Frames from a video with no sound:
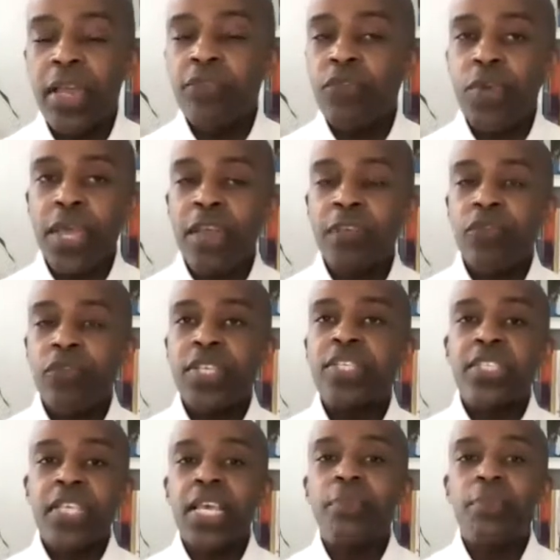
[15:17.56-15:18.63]
we
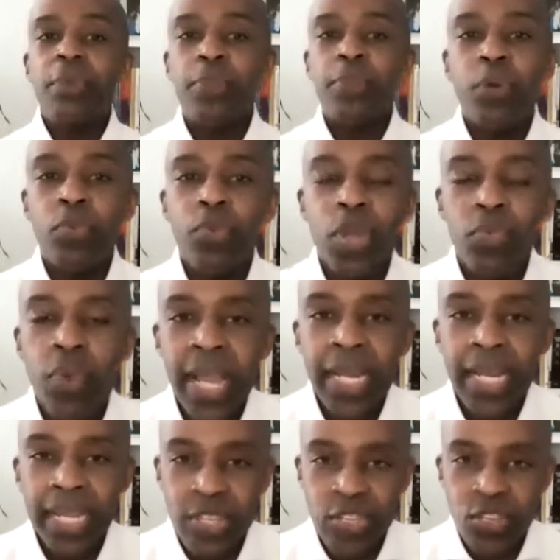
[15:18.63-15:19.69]
see people
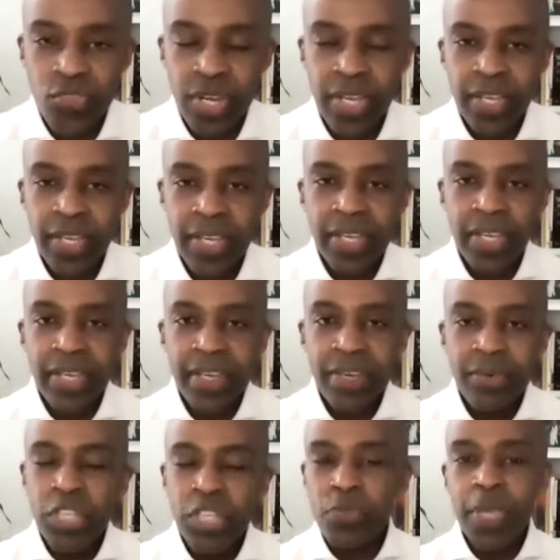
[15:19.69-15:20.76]
rewriting history,
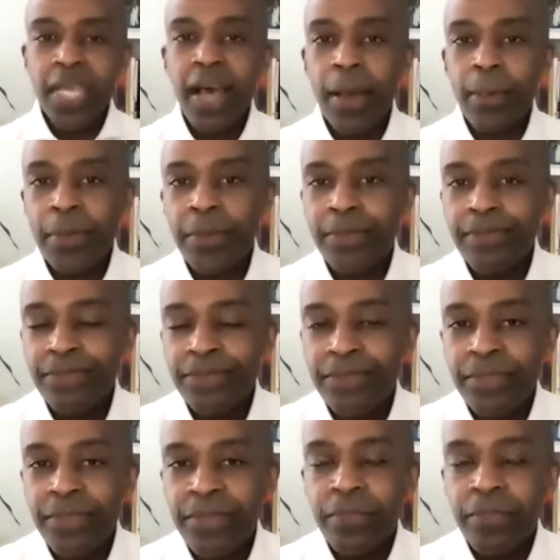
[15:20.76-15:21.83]
we speak up,
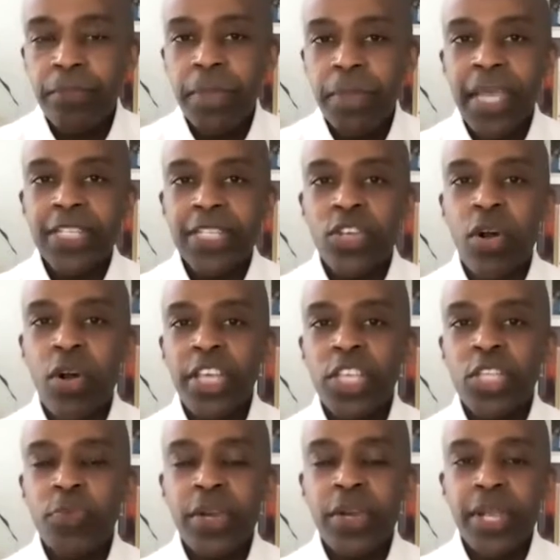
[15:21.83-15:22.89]
because our
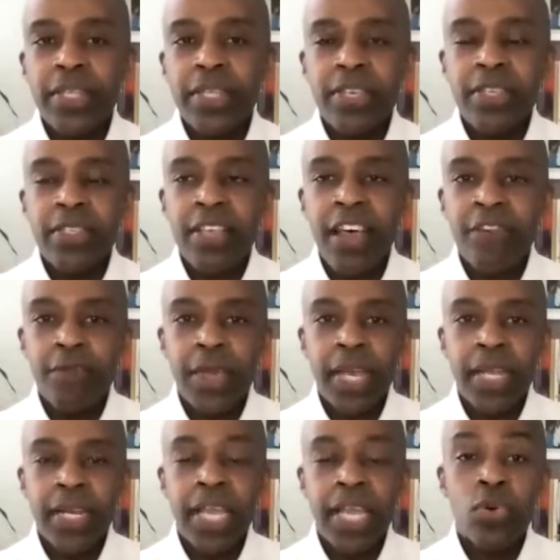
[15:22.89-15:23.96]
experiences have
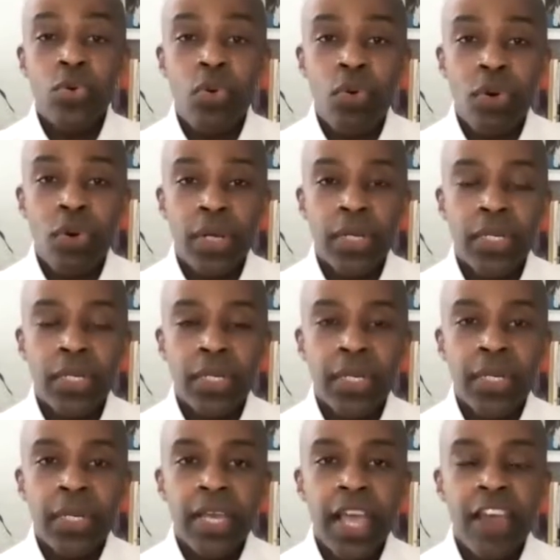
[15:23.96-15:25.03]
been ignored,
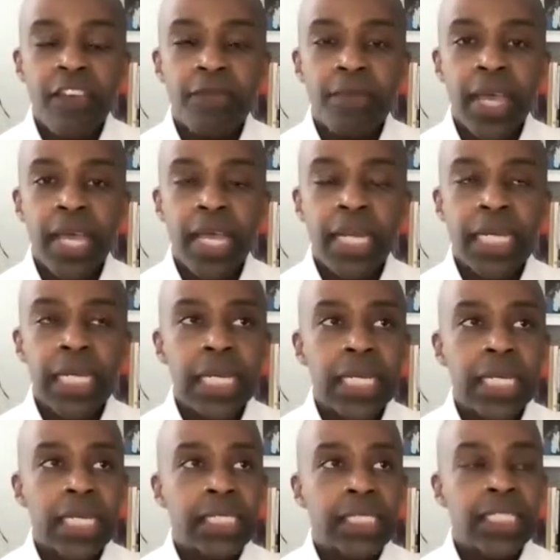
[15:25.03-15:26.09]
have been
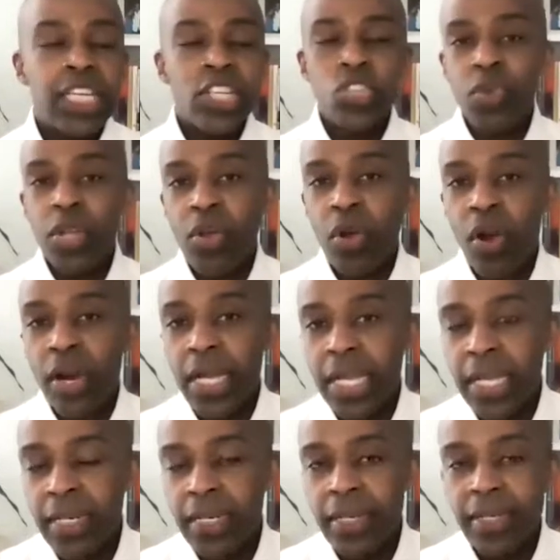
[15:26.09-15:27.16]

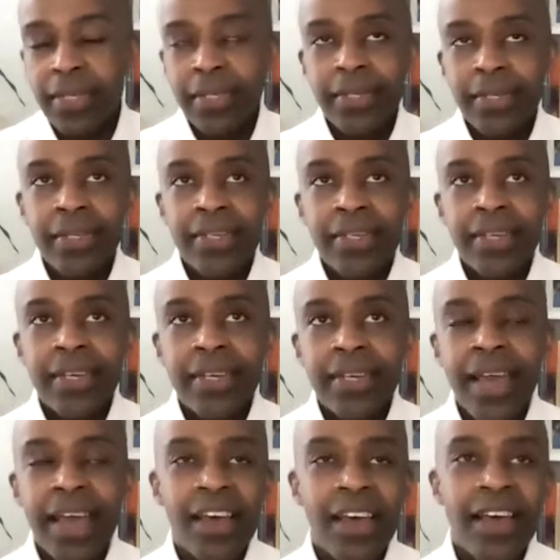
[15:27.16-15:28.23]
disregarded,
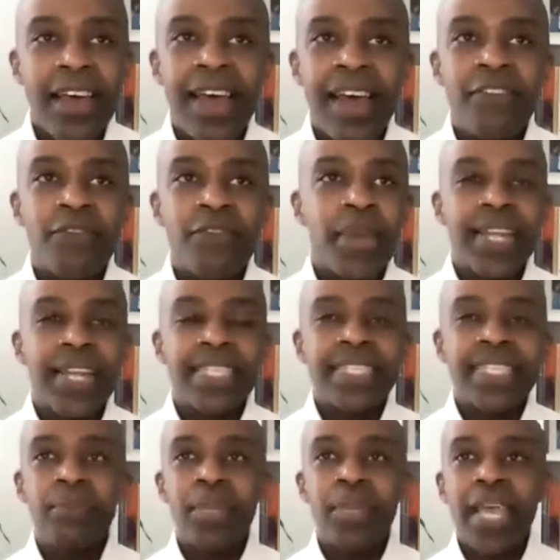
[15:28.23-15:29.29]
have been in
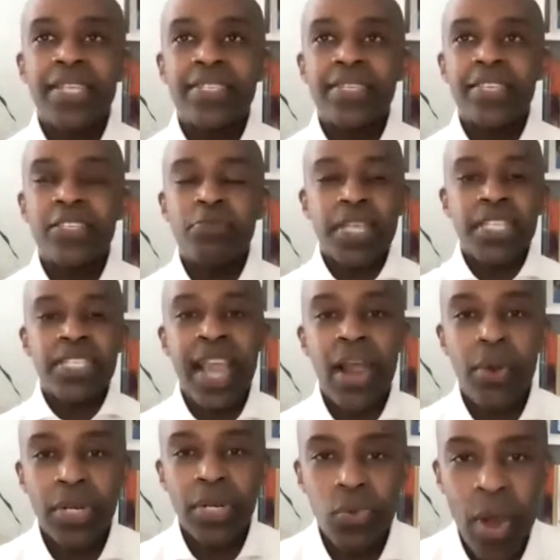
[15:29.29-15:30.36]
some cases
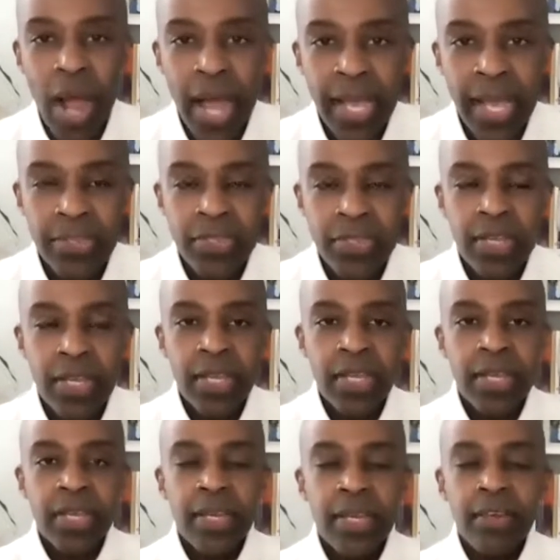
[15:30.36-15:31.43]
mischaracterized
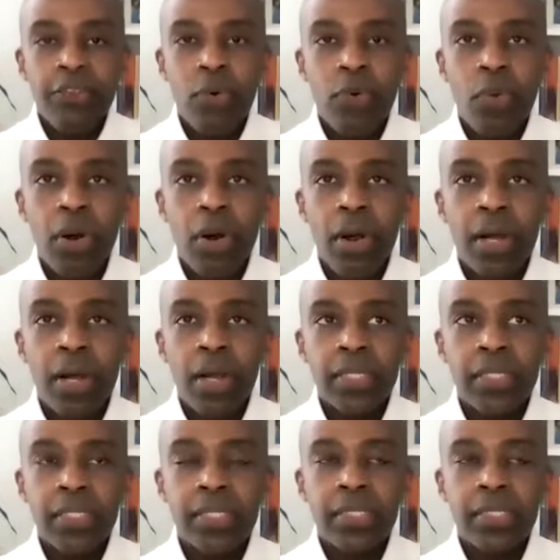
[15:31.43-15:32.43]
for